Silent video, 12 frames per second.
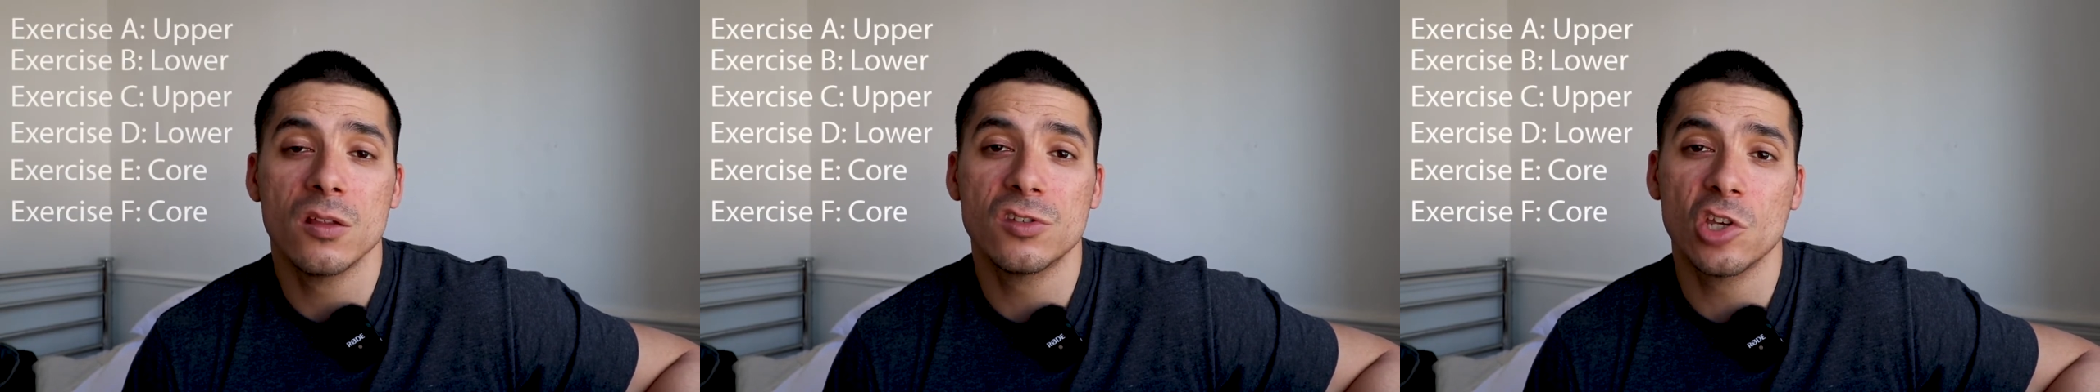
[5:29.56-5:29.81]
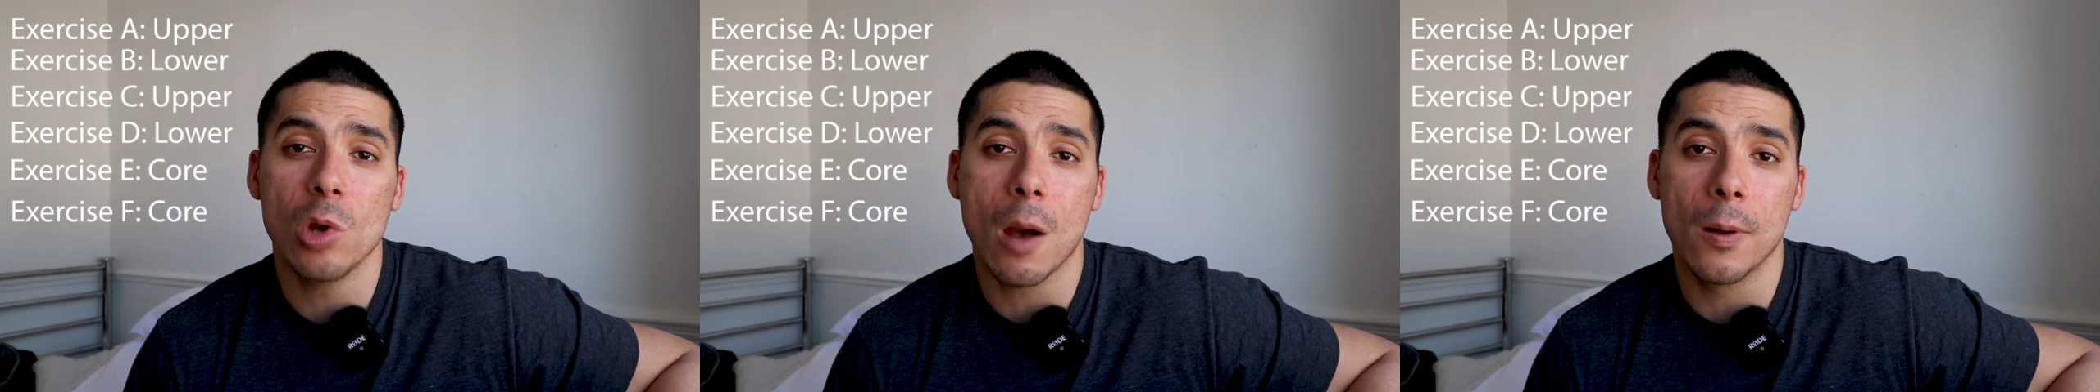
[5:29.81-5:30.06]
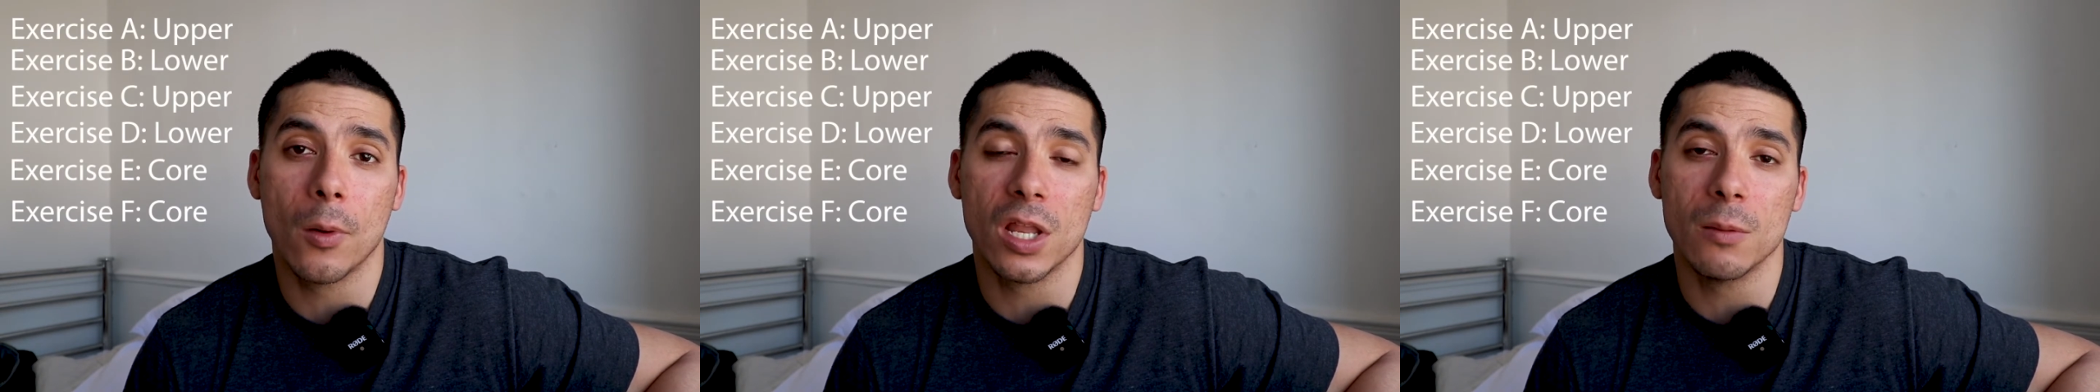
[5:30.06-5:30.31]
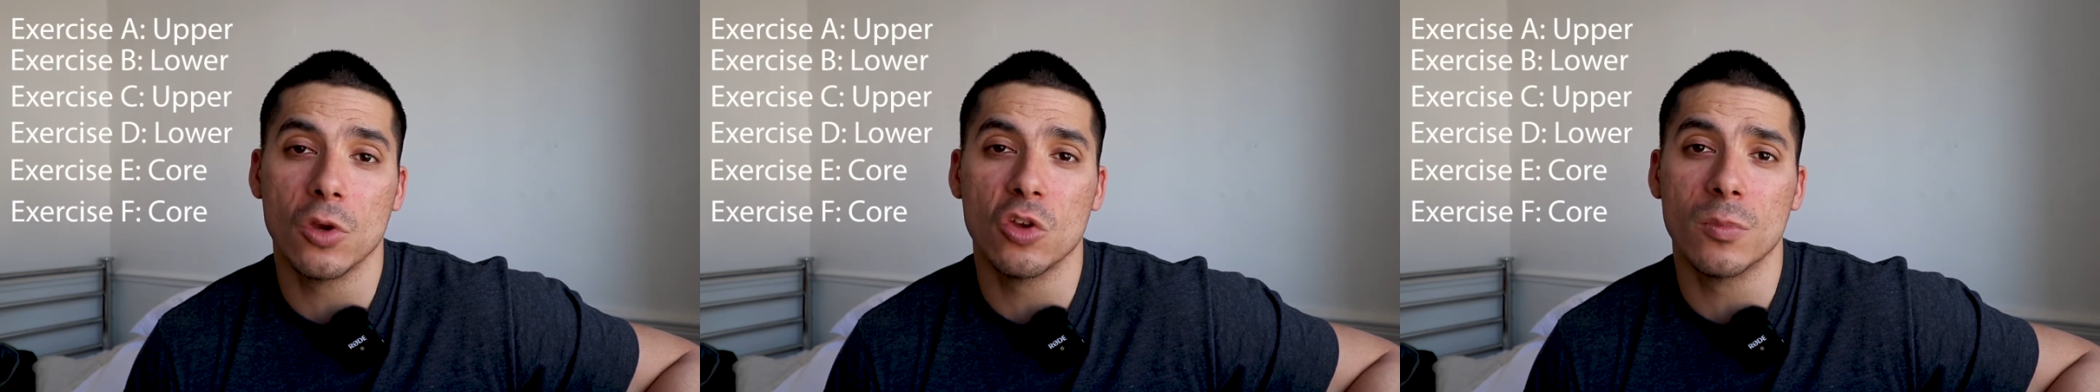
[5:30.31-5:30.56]
2 upper
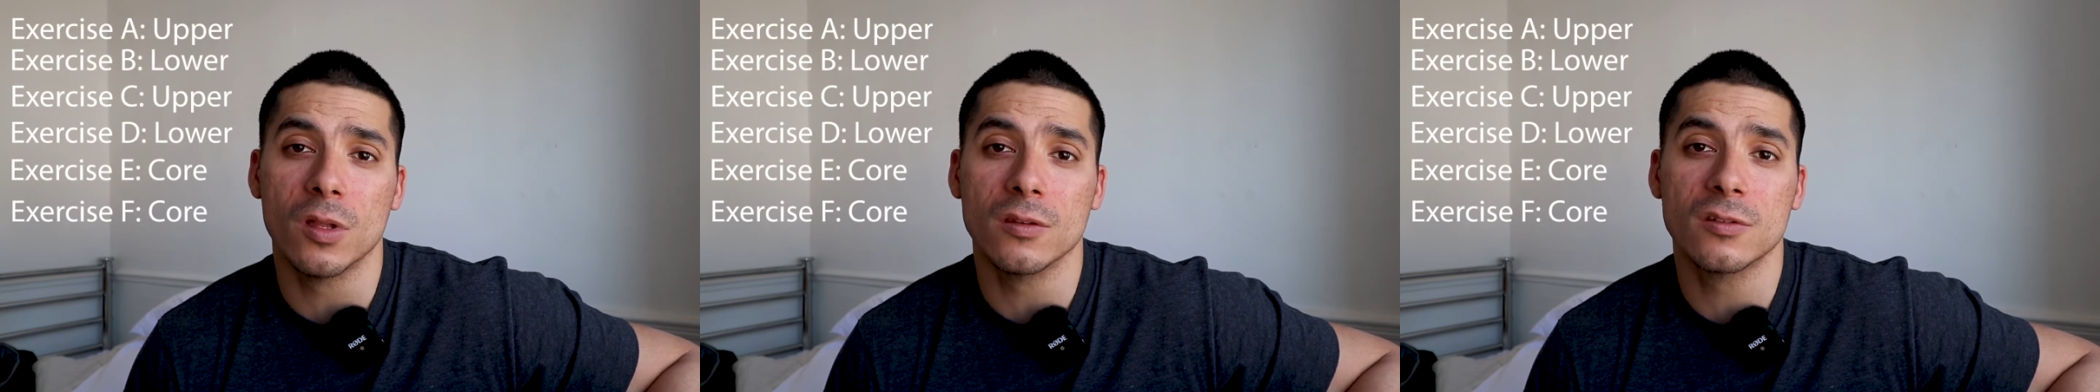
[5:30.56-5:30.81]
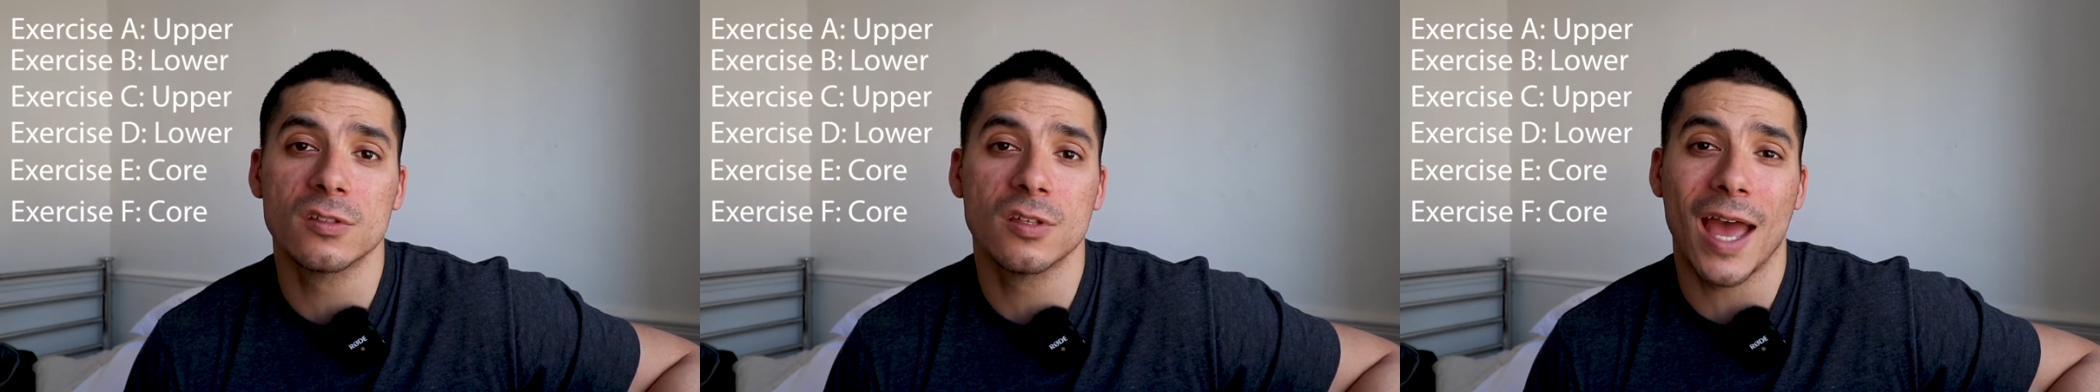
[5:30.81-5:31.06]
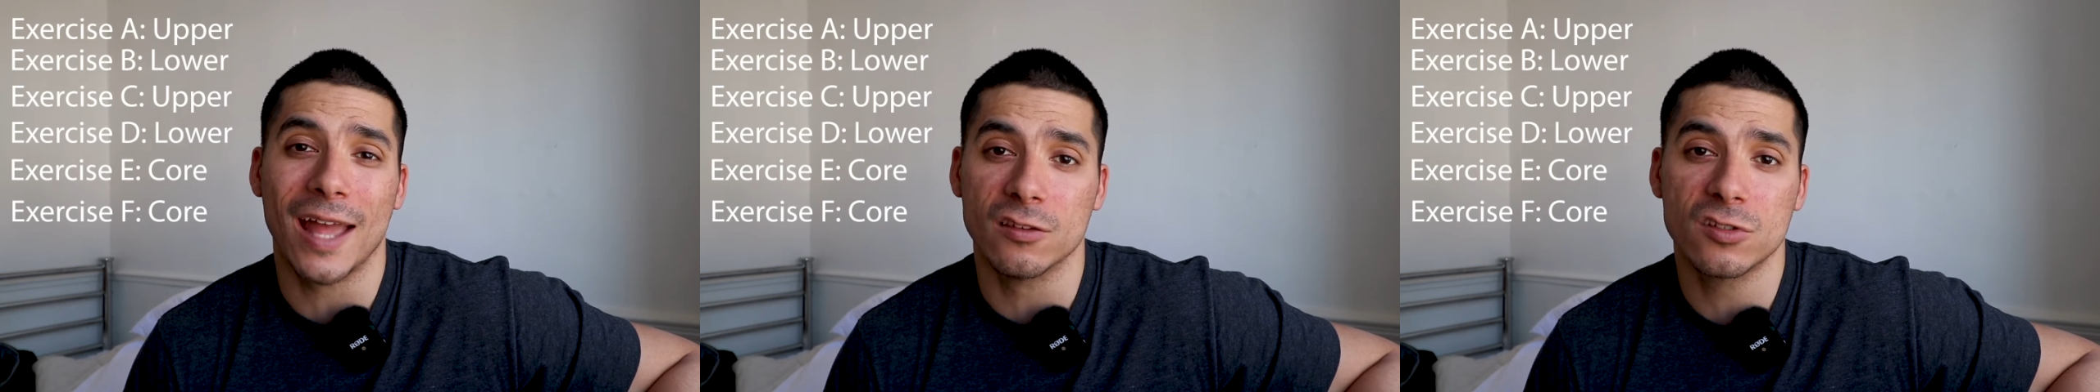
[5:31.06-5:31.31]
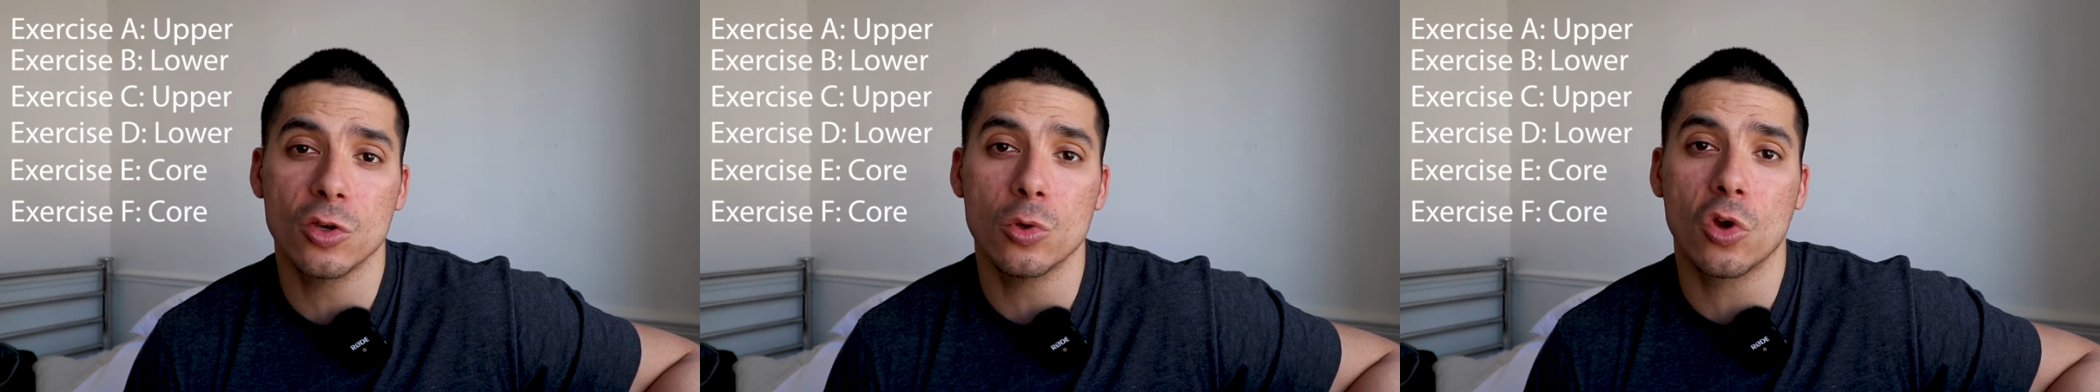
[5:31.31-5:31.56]
body movements and
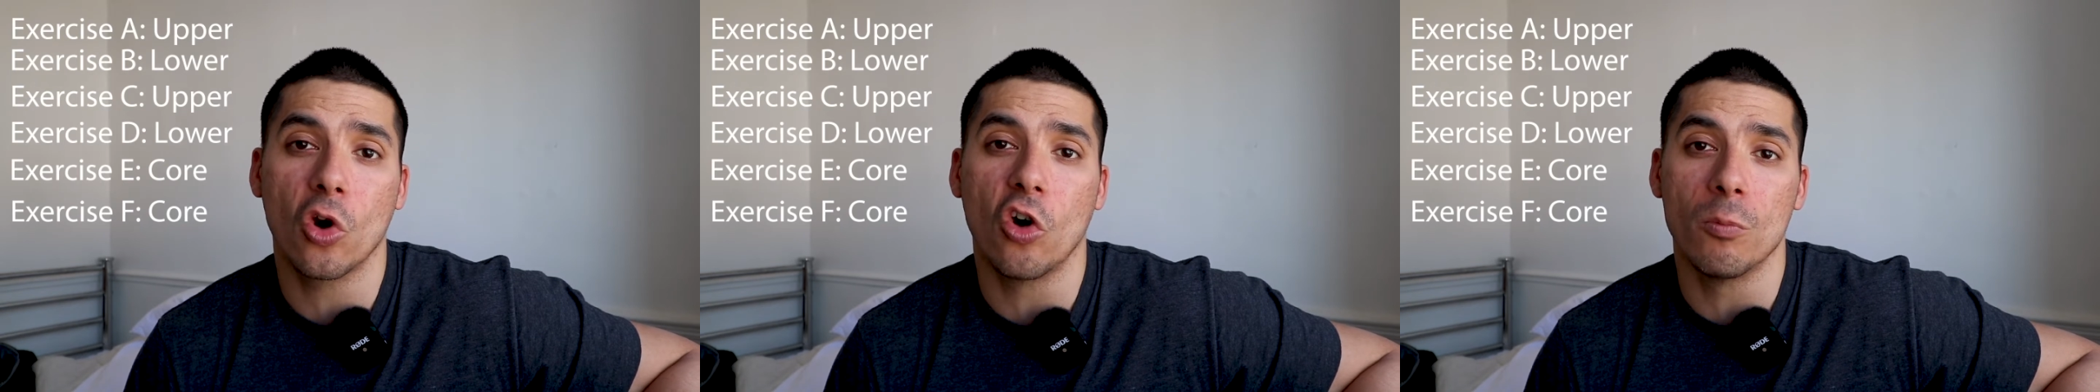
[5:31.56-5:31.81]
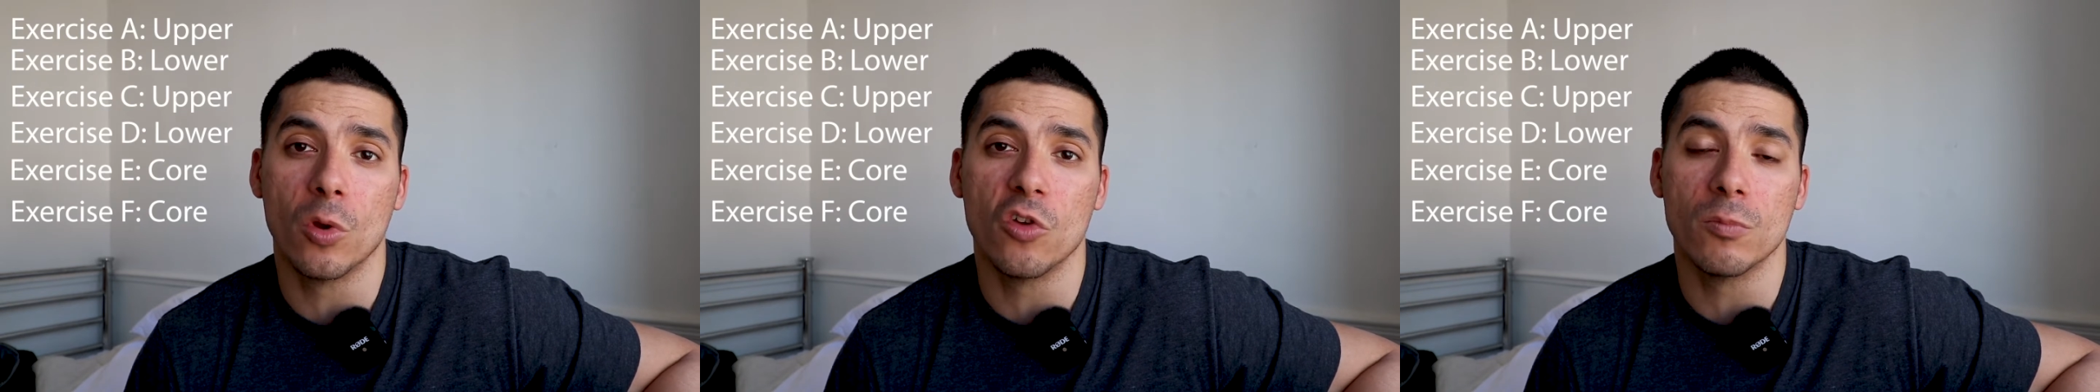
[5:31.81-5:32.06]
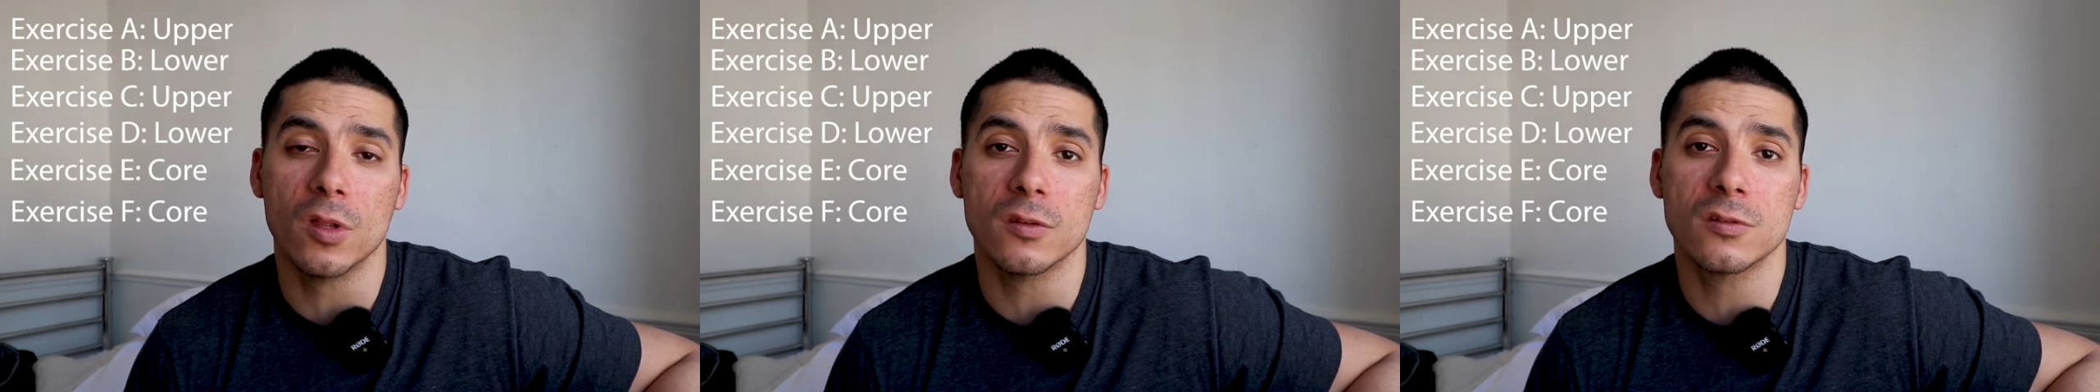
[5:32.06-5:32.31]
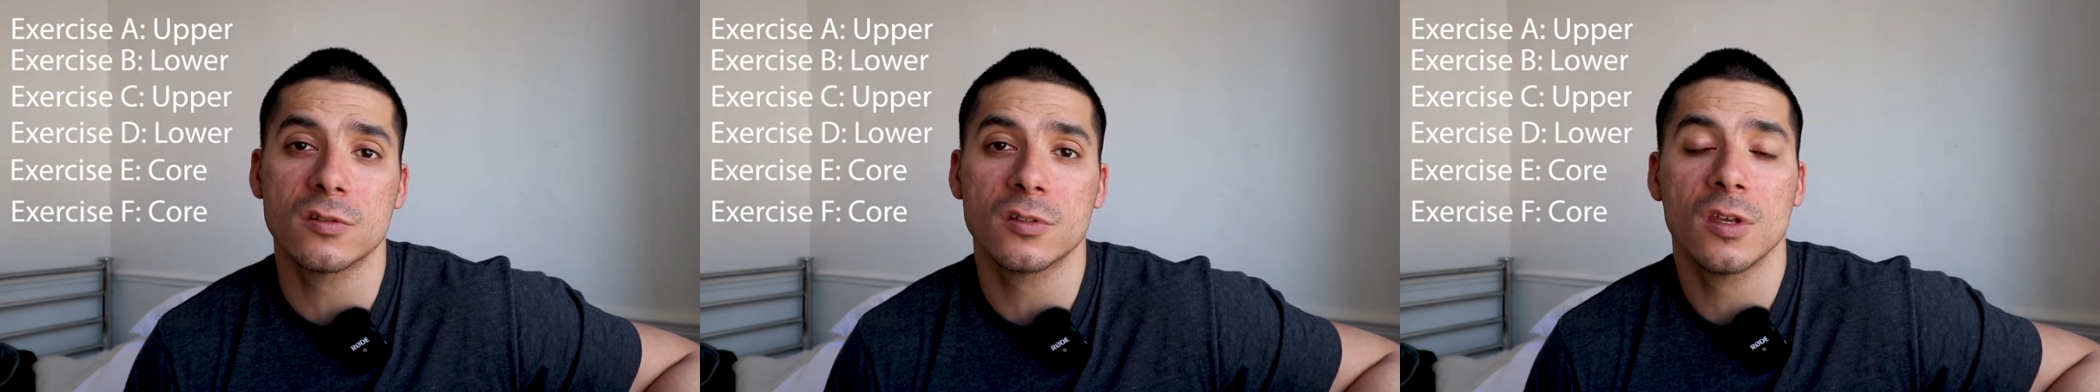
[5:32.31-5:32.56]
2 core
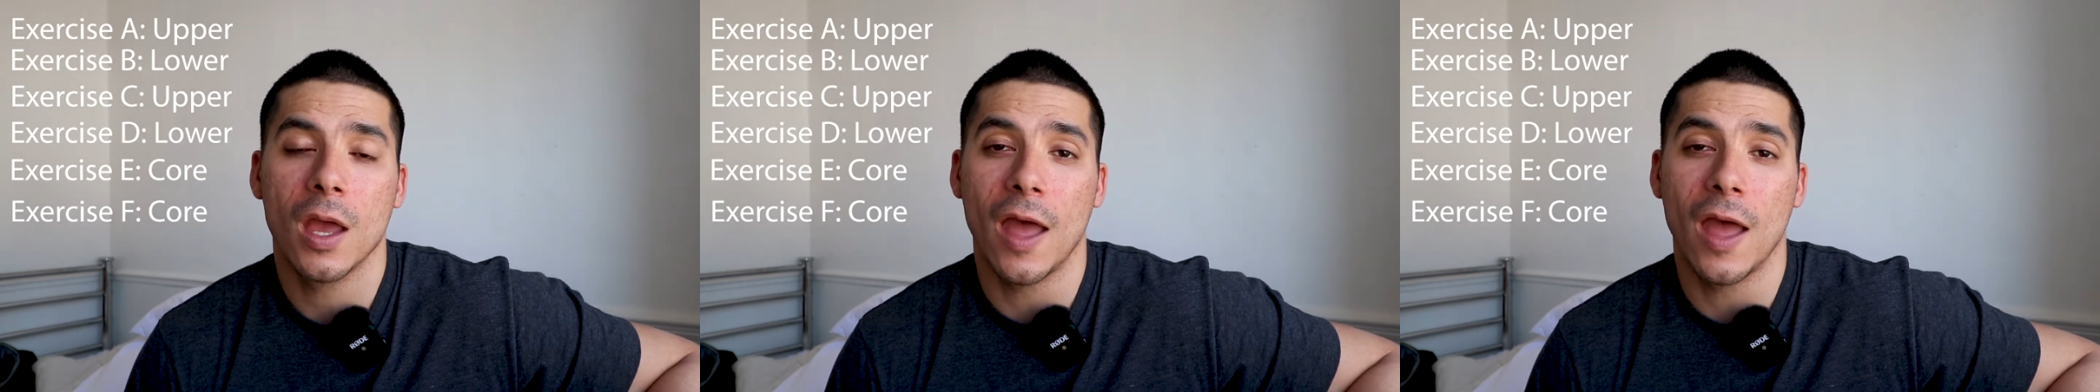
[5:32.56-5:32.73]
movements,